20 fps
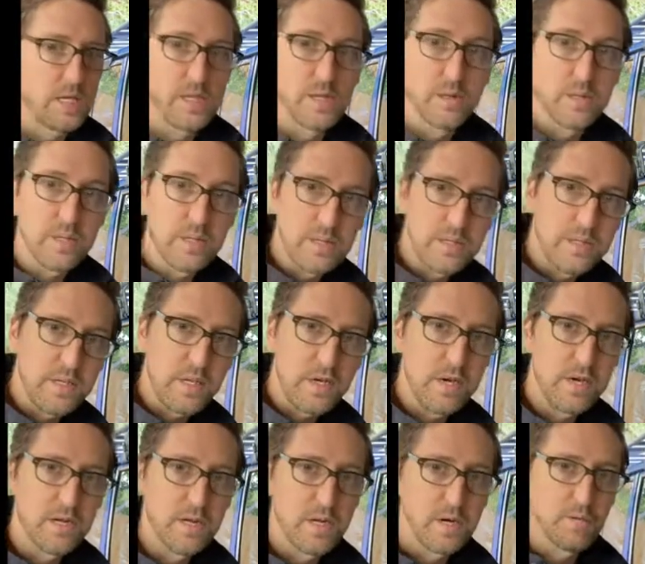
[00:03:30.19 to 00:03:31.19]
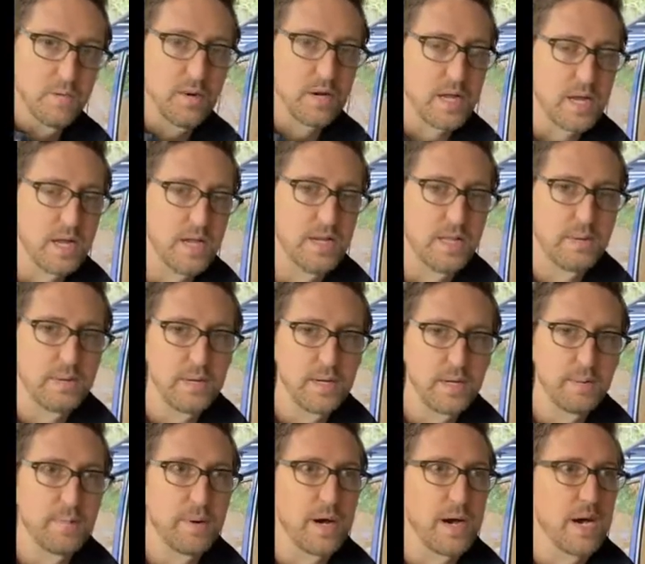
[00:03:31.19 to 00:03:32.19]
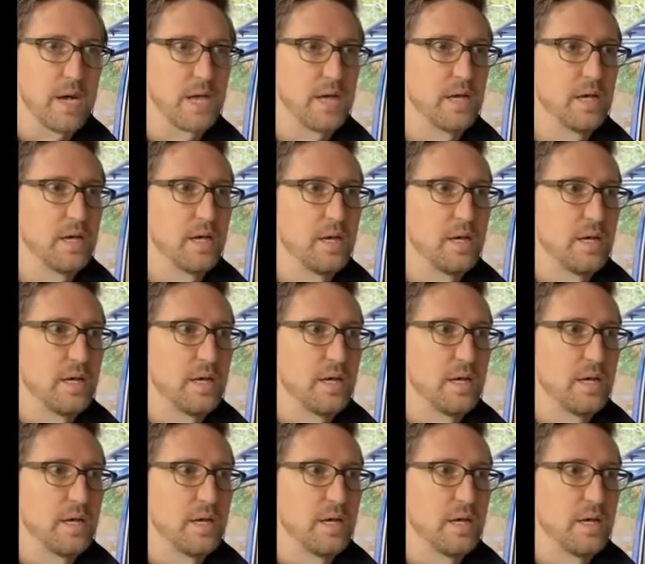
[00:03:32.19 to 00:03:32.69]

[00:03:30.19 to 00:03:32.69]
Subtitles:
do it this year, you know, we're kind of limited by,